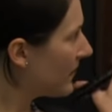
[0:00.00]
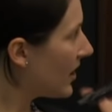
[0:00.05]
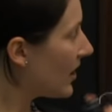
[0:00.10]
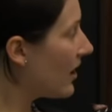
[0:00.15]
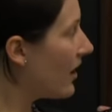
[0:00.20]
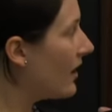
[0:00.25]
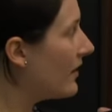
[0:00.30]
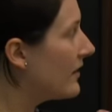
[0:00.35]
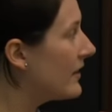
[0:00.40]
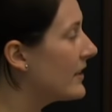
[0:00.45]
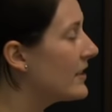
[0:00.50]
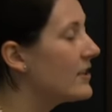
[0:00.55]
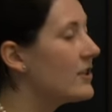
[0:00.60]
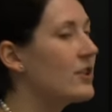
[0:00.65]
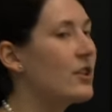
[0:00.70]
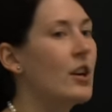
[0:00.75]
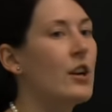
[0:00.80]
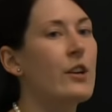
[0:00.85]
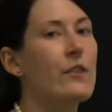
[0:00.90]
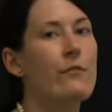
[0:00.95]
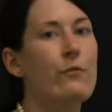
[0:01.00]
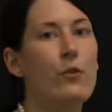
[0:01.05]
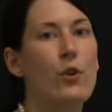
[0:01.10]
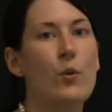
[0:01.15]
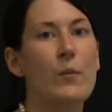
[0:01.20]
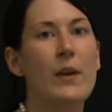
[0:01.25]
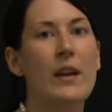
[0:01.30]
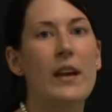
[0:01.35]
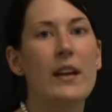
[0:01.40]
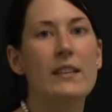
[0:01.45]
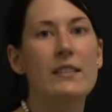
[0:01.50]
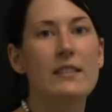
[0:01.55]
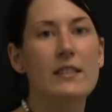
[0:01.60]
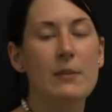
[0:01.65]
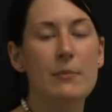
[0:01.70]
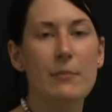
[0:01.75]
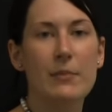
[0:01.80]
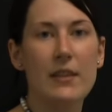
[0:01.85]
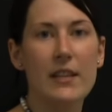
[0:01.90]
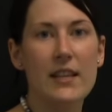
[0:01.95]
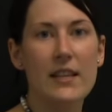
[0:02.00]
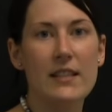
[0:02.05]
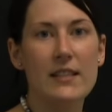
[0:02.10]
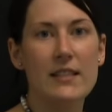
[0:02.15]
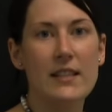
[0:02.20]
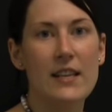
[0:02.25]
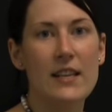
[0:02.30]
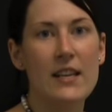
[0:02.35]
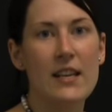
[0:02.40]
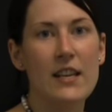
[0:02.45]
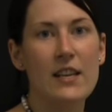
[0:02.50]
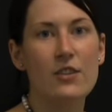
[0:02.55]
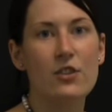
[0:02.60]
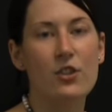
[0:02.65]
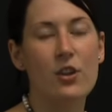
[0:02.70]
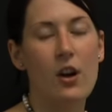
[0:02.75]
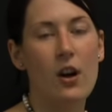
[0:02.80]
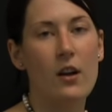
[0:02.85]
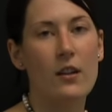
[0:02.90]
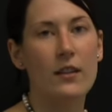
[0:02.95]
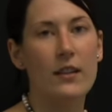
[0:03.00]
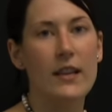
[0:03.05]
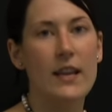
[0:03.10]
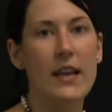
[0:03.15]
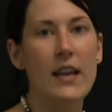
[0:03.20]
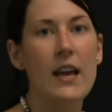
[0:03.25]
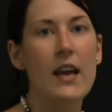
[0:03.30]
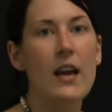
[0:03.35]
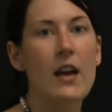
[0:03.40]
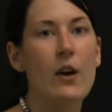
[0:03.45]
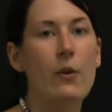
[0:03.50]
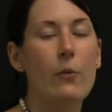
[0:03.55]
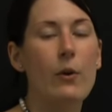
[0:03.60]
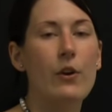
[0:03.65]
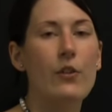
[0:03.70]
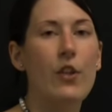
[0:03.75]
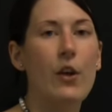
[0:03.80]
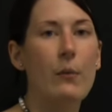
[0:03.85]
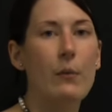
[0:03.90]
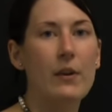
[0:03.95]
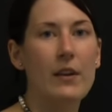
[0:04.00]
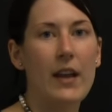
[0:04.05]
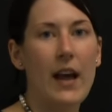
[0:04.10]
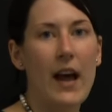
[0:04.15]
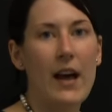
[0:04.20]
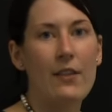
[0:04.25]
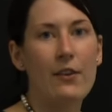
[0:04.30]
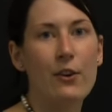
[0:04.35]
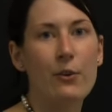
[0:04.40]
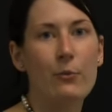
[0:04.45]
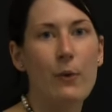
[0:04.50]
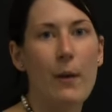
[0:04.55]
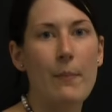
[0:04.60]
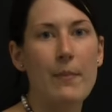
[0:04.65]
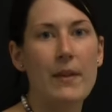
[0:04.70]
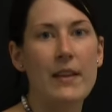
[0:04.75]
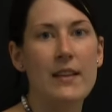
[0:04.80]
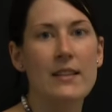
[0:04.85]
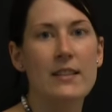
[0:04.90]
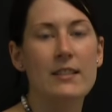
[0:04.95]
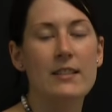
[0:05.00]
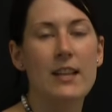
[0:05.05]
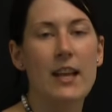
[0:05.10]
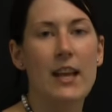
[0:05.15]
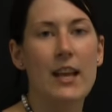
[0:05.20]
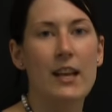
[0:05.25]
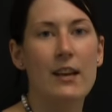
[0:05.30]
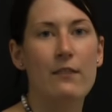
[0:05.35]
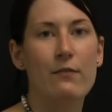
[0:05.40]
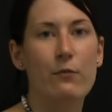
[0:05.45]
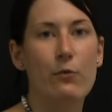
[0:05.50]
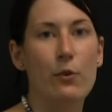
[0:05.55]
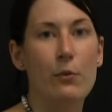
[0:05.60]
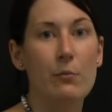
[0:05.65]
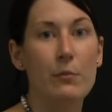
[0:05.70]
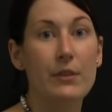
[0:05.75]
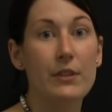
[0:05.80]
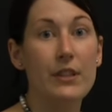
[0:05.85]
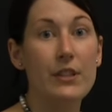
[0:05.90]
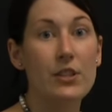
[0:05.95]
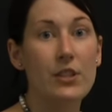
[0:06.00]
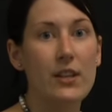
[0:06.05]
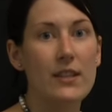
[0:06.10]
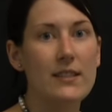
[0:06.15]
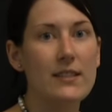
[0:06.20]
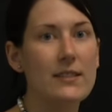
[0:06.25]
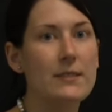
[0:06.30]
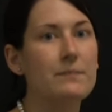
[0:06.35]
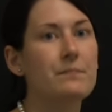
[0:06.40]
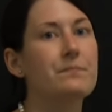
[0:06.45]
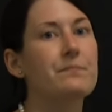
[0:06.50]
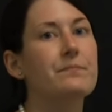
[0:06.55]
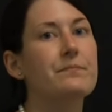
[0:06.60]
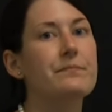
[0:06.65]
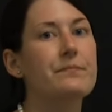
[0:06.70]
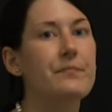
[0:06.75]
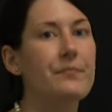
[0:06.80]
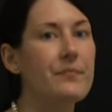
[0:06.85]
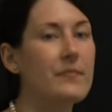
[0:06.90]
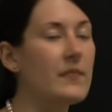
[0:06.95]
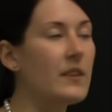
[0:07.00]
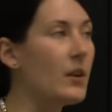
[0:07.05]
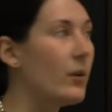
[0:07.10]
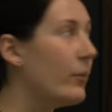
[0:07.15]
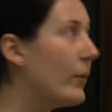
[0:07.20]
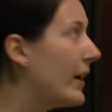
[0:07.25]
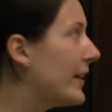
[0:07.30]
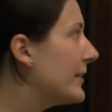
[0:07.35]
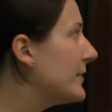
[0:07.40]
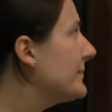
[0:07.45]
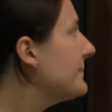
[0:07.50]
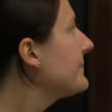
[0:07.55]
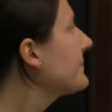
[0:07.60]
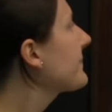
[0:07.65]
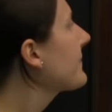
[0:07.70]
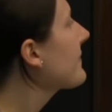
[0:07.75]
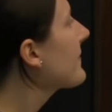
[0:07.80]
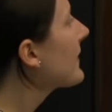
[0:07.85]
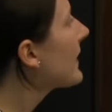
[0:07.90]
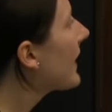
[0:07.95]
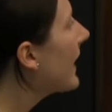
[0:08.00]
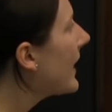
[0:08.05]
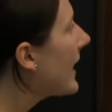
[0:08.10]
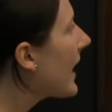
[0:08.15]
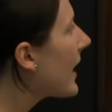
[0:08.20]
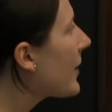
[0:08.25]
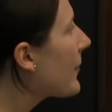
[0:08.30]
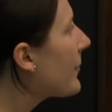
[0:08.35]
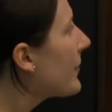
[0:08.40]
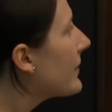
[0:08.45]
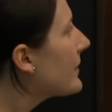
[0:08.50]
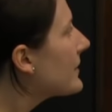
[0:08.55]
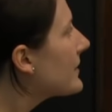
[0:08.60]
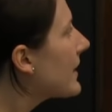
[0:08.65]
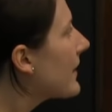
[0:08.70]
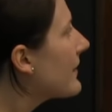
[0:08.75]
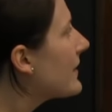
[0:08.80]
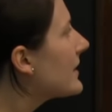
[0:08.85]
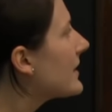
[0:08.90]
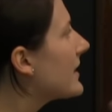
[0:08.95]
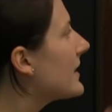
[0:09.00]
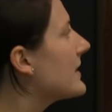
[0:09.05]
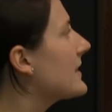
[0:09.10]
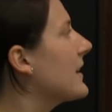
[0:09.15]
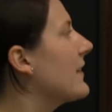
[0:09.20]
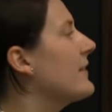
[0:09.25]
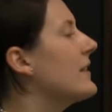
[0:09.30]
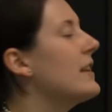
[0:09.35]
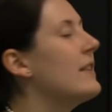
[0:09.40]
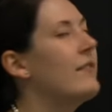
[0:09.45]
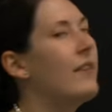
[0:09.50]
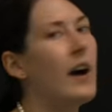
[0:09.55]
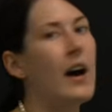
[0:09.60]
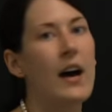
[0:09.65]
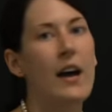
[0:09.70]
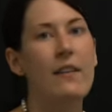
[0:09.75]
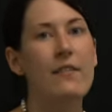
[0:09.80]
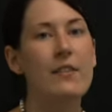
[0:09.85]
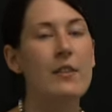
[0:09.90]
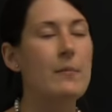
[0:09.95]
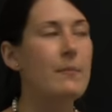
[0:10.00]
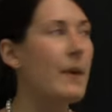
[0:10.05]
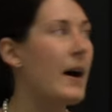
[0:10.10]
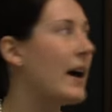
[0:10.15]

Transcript: the colonists started forming assemblies in each colony where they would gather weapons and form militias. Well, in April seventeen seventy-five, at the